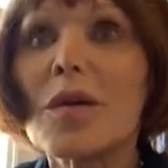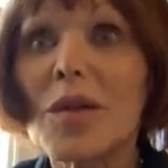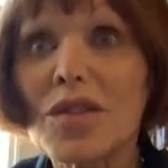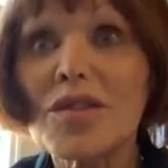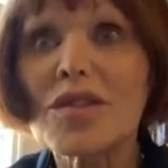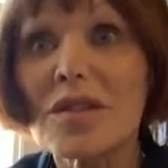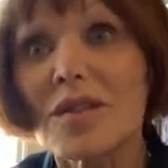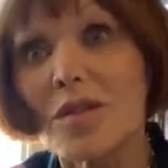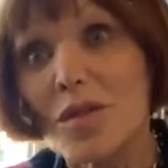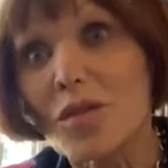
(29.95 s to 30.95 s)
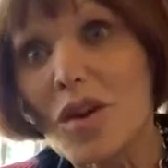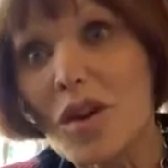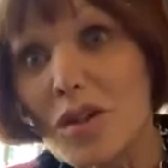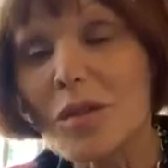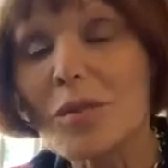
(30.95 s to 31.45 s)
whether it's, you know,
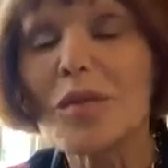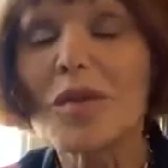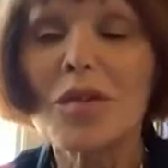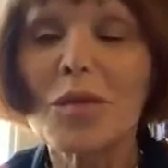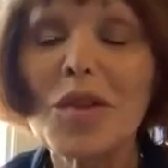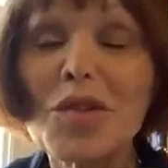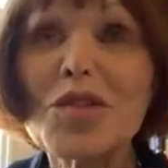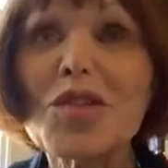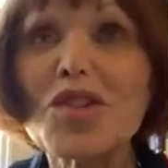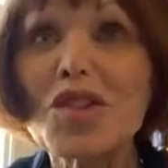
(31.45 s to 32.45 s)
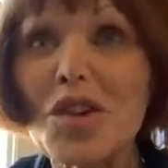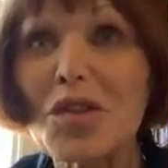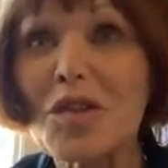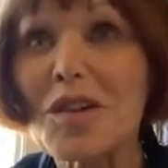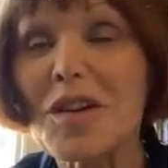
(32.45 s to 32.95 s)
column or, we used to joke,